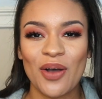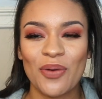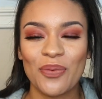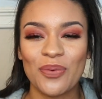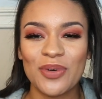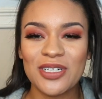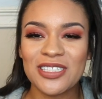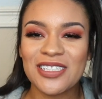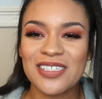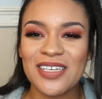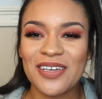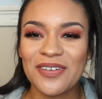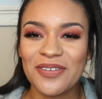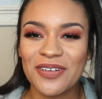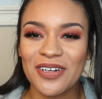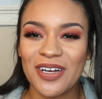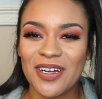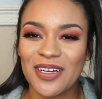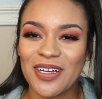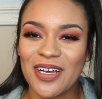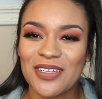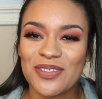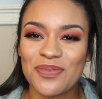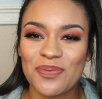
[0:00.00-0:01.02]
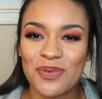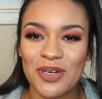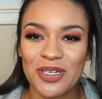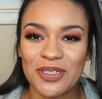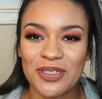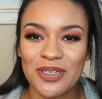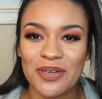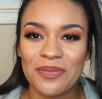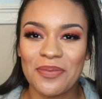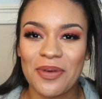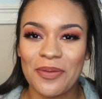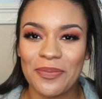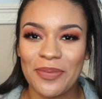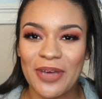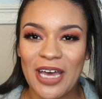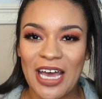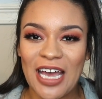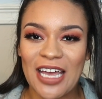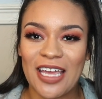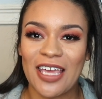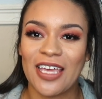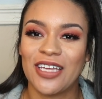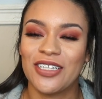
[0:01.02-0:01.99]
What's going on, guys? Welcome
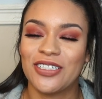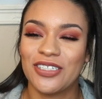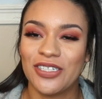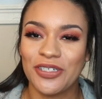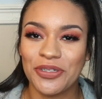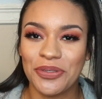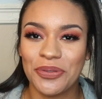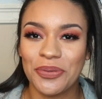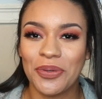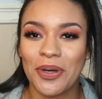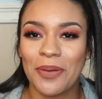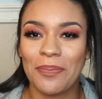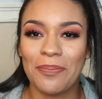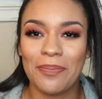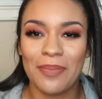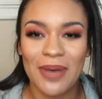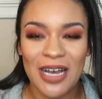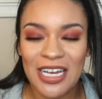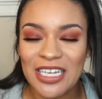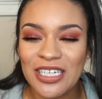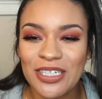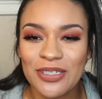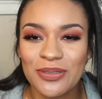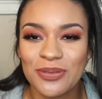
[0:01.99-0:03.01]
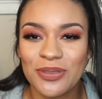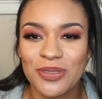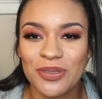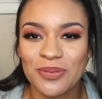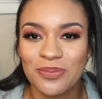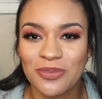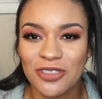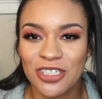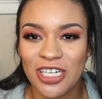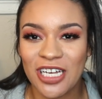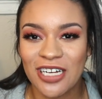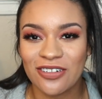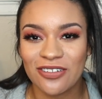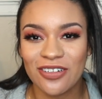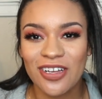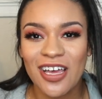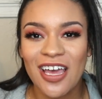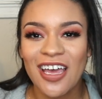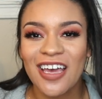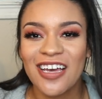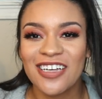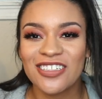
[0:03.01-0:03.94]
back to my YouTube channel.